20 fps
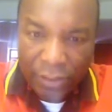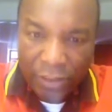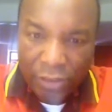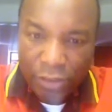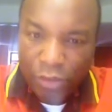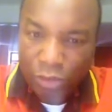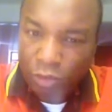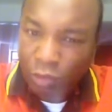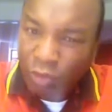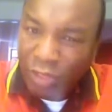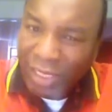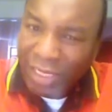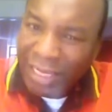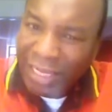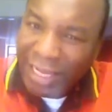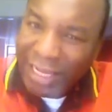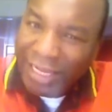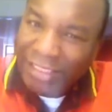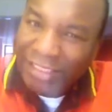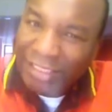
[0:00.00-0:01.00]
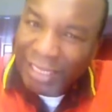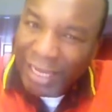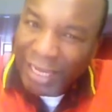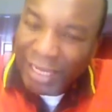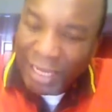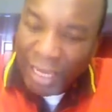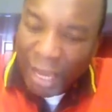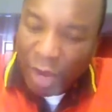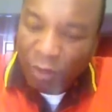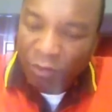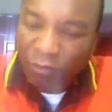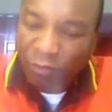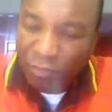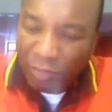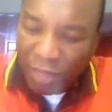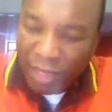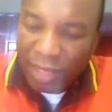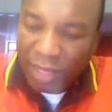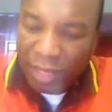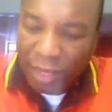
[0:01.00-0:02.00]
shouldn't he take care of
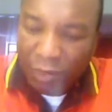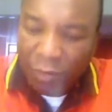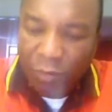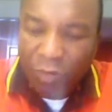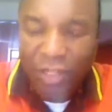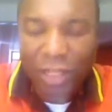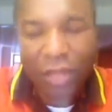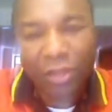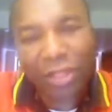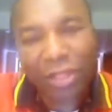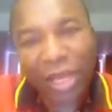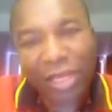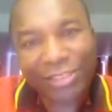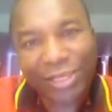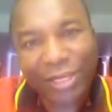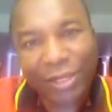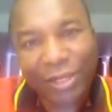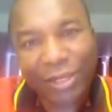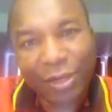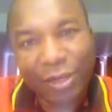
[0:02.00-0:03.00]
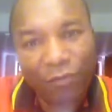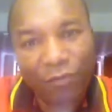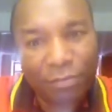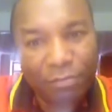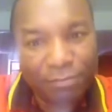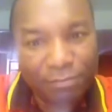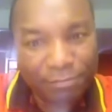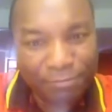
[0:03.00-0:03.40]
me without asking of him?